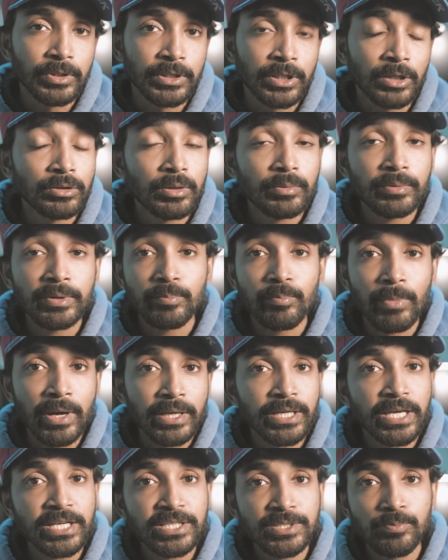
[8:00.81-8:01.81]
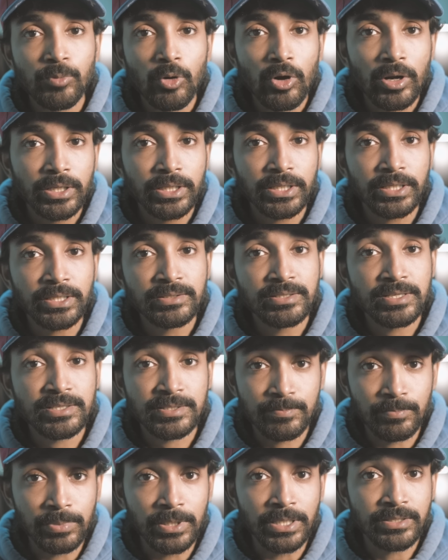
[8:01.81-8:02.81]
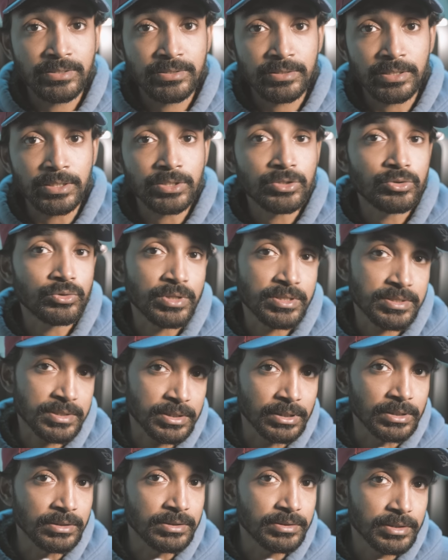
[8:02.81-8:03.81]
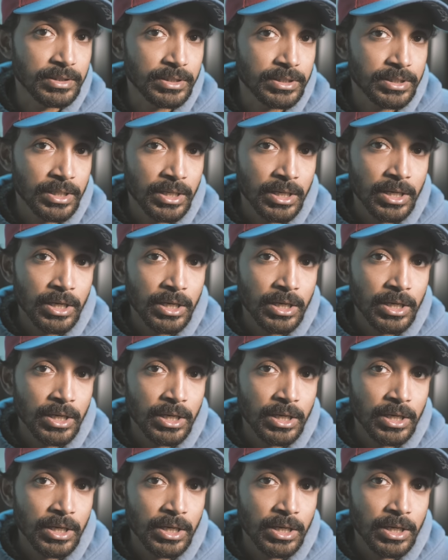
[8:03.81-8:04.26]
Now, my next point is the split seat to the single seat.